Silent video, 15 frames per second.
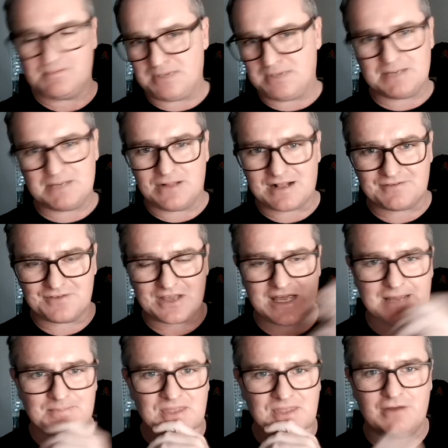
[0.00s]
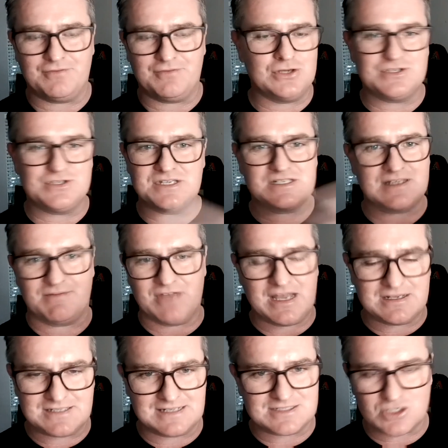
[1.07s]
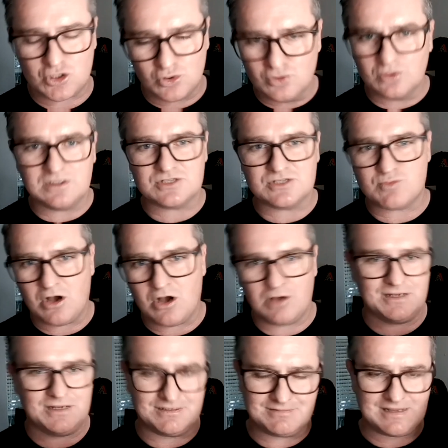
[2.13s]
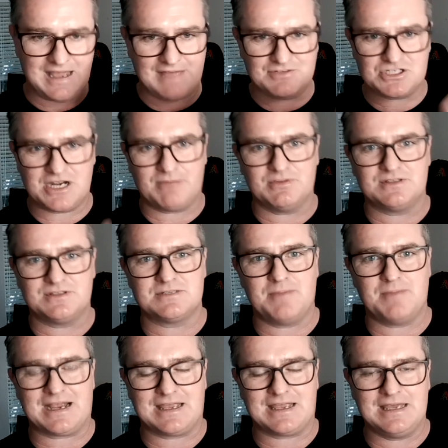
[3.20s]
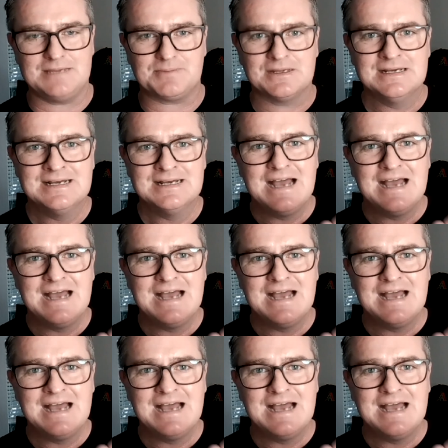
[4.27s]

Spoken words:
Big plug for Keep there. If you're using something else, that's cool as well, but have a chat with us about Keep.